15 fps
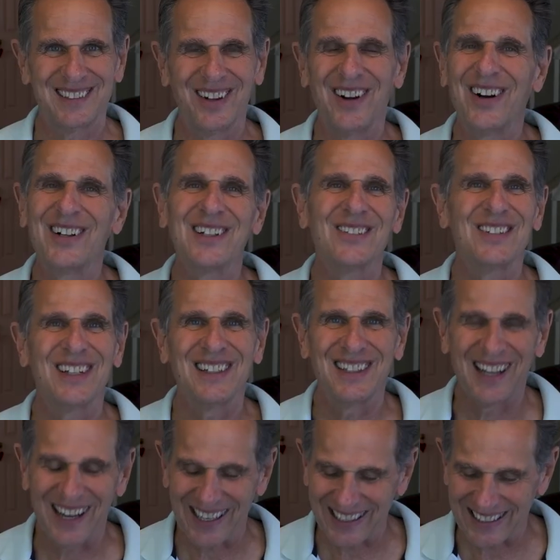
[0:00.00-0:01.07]
the heart of the
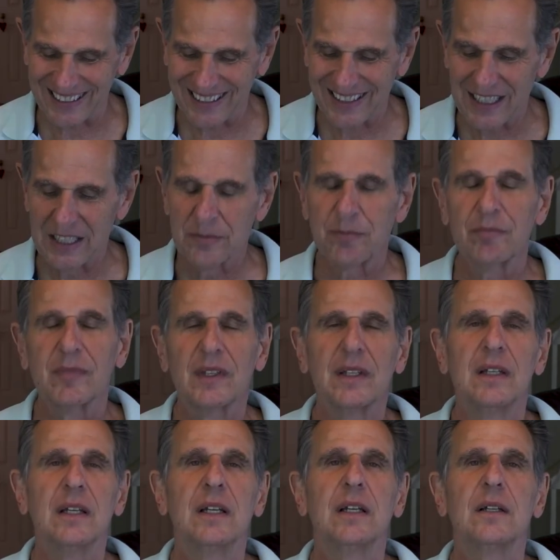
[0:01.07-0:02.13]
lion.
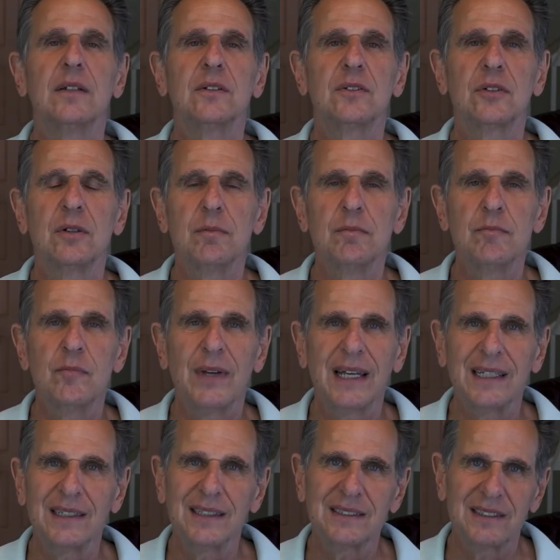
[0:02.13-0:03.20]

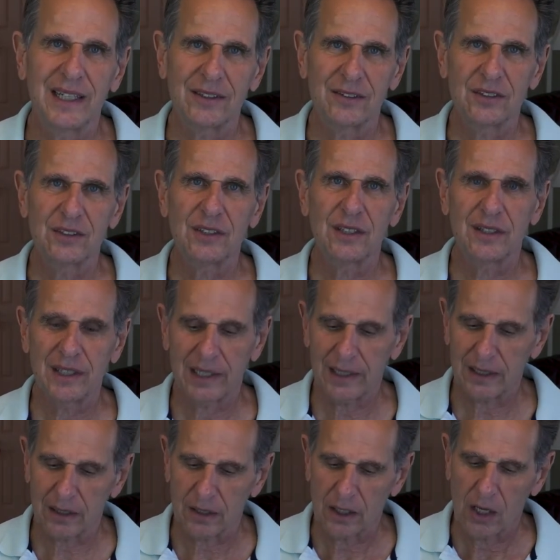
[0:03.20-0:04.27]
Tremendous energy
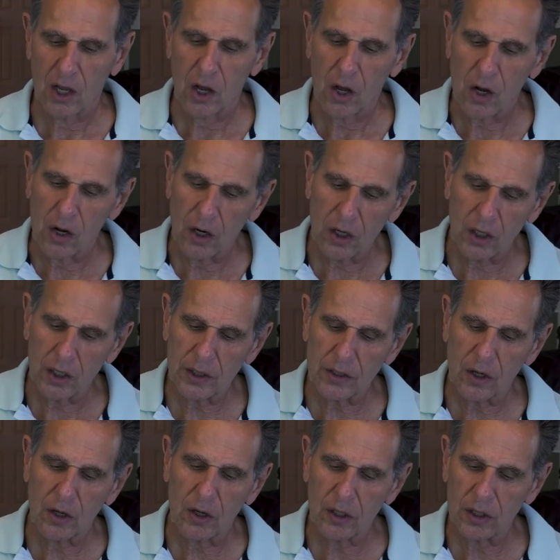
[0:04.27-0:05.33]
there. Hard
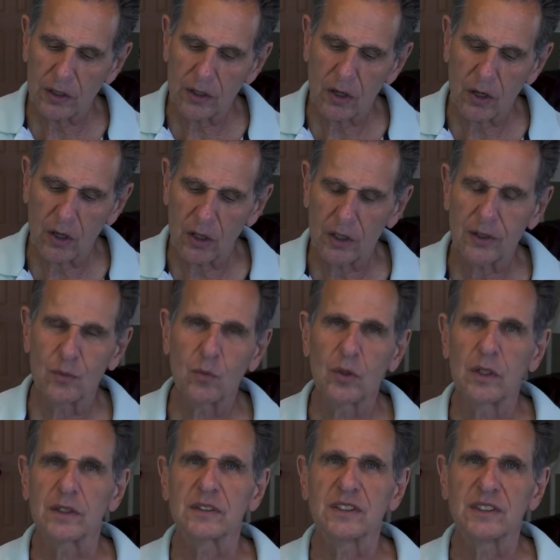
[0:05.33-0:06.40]

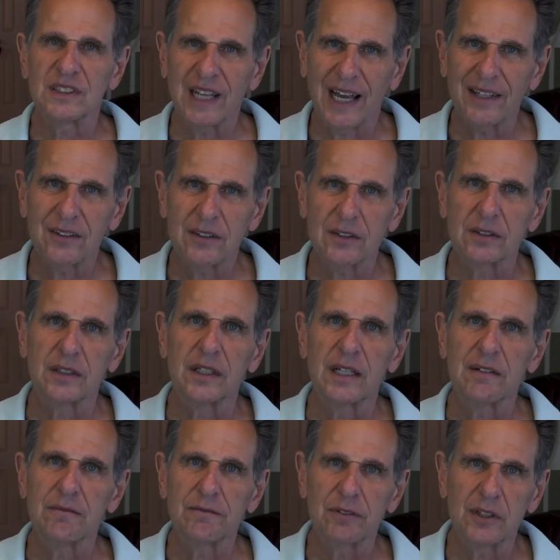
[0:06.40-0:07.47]
work. Saturn
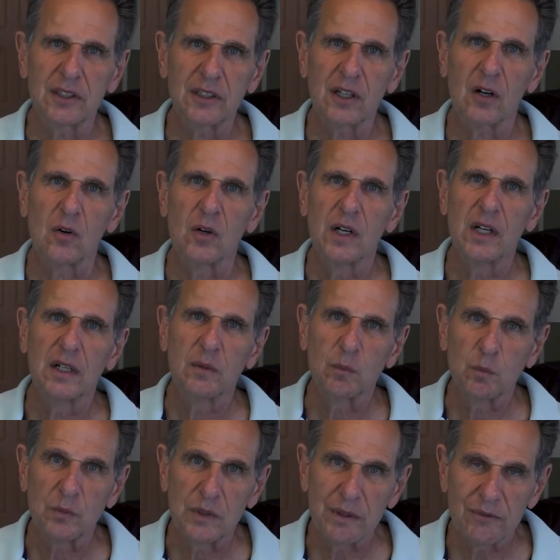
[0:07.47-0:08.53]
in Virgo,
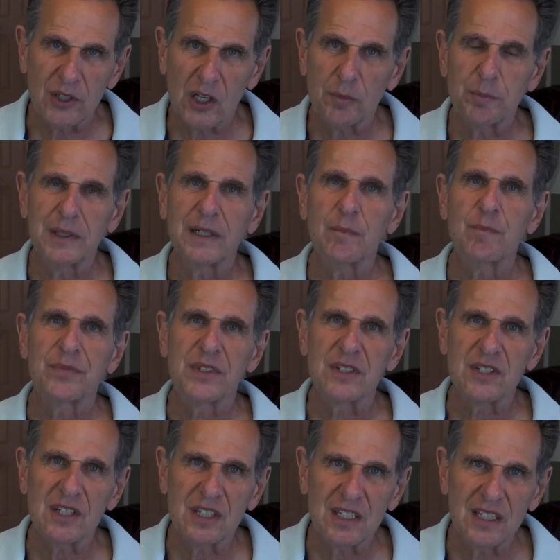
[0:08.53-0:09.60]
developing the
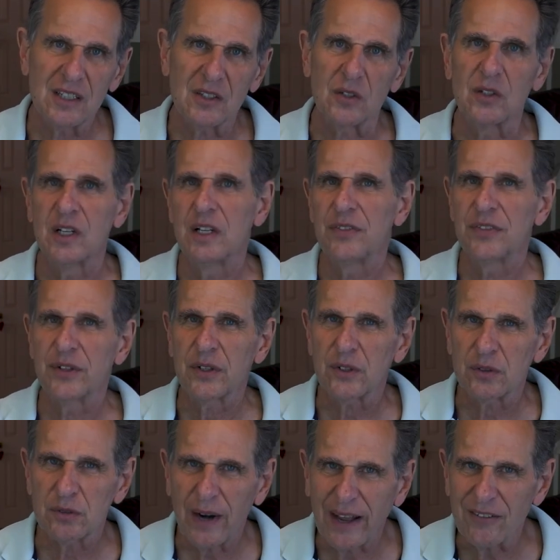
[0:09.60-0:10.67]
skill, the
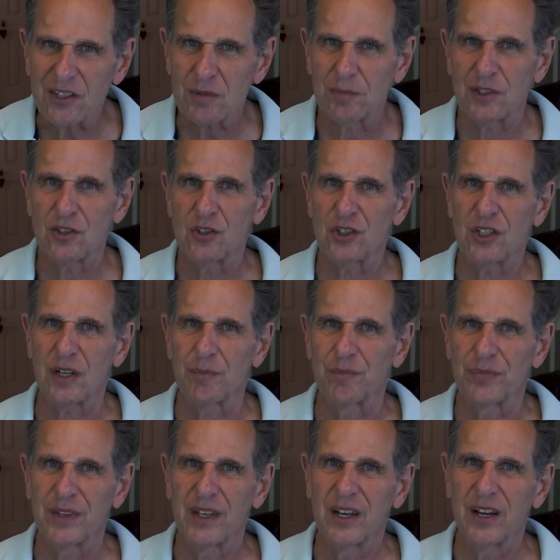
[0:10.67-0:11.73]
craftsmanship
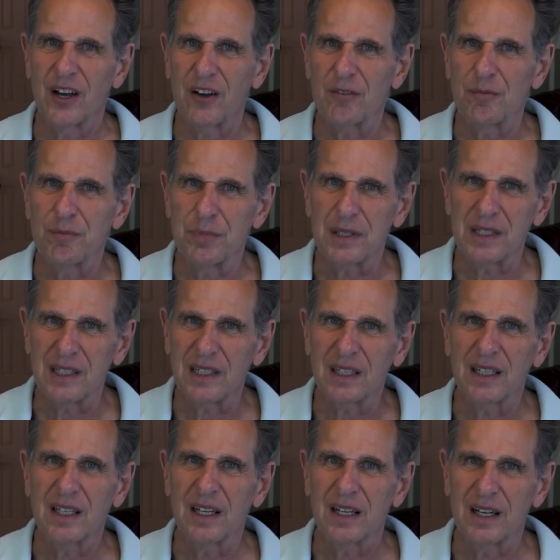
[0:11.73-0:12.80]
of
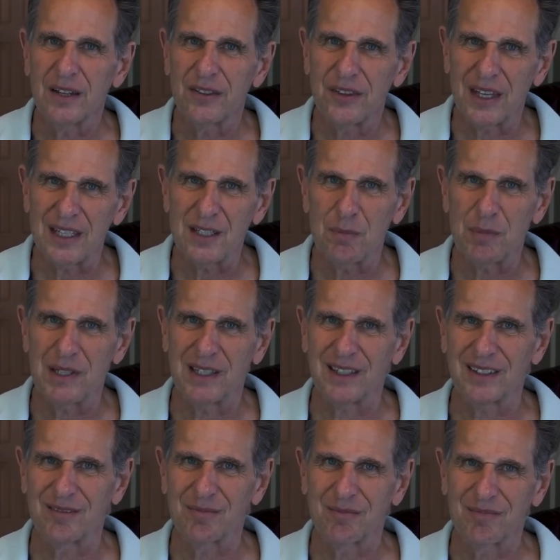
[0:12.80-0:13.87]
being a
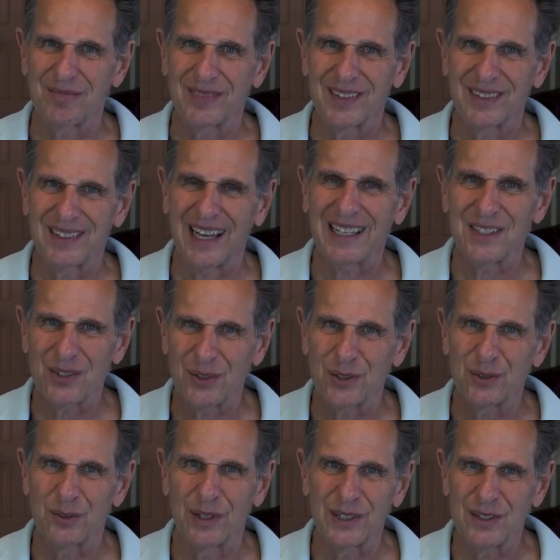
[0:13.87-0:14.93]
thespian. That's her
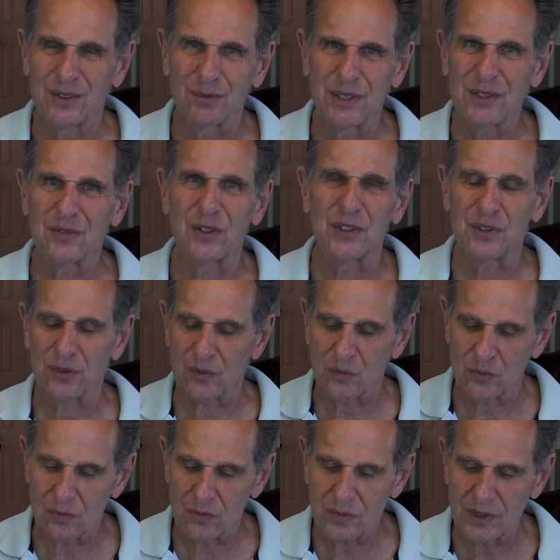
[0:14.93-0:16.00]
greatest resource. She
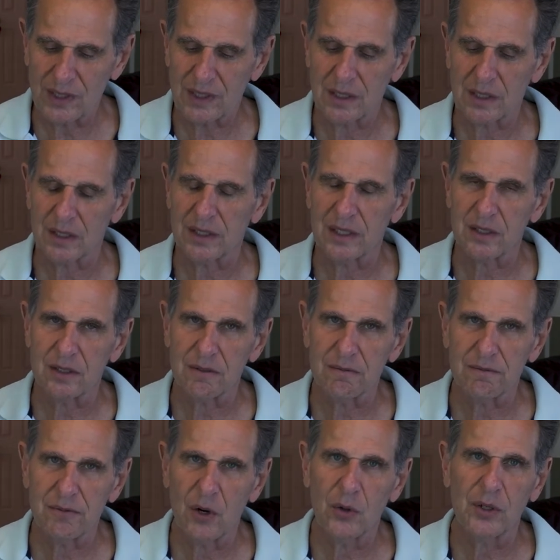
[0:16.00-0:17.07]
really
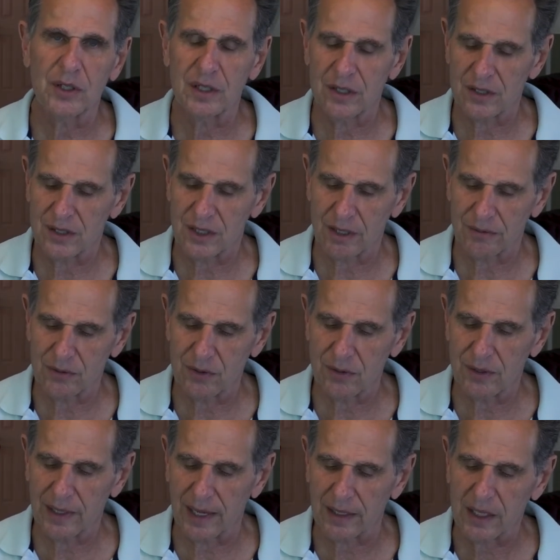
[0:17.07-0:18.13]
devoted herself to
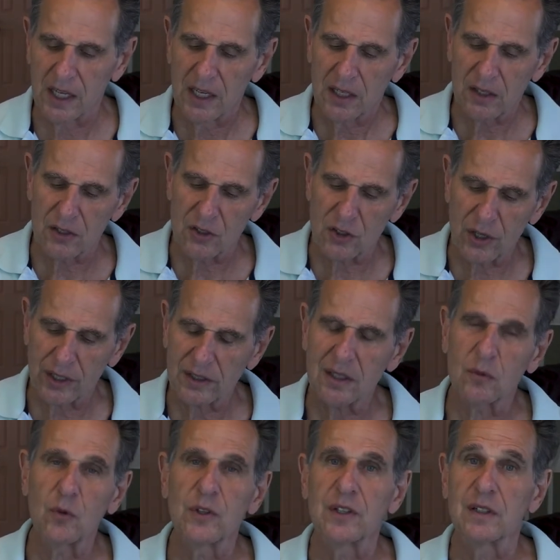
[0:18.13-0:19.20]
that. Conjunct
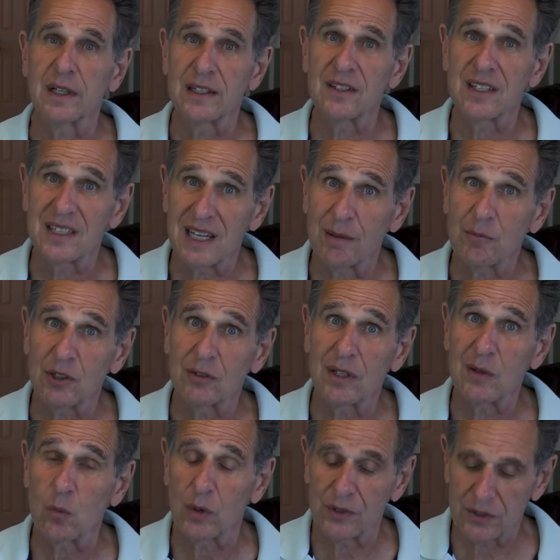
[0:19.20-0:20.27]
it with, in the same
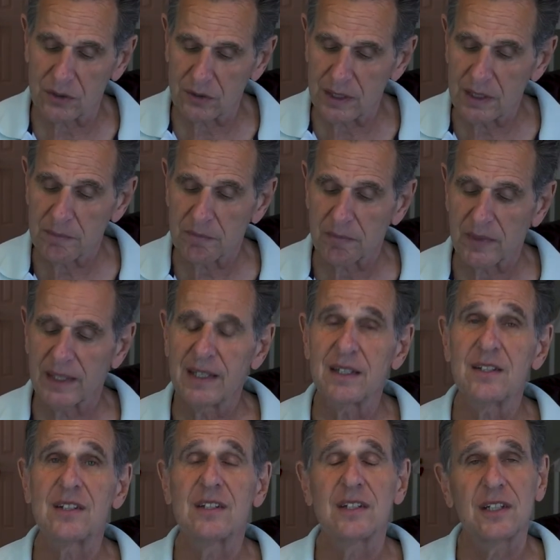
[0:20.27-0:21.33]
degree, 1 degree,
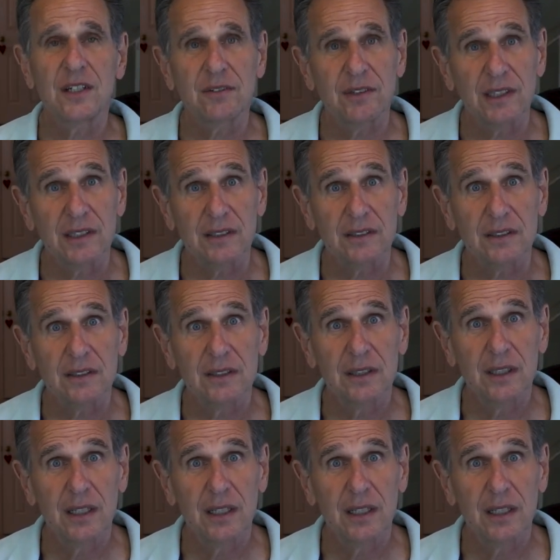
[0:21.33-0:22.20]
is Ceres.